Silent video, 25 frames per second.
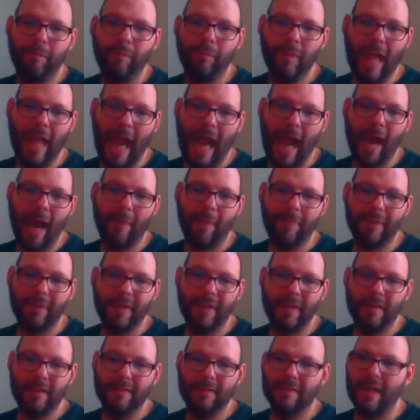
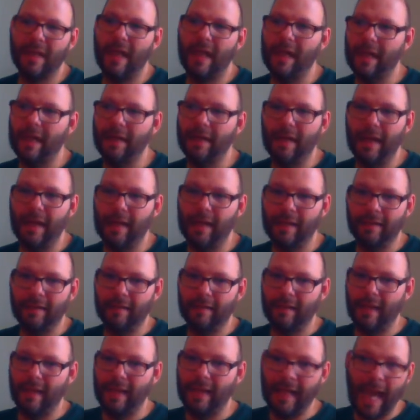happens. And then
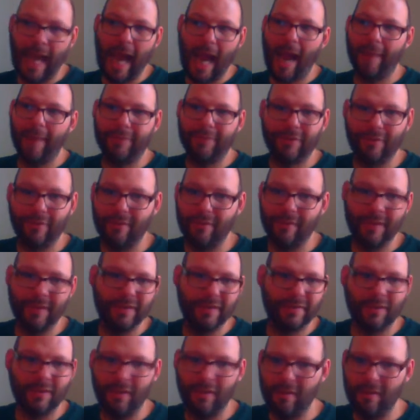they capture this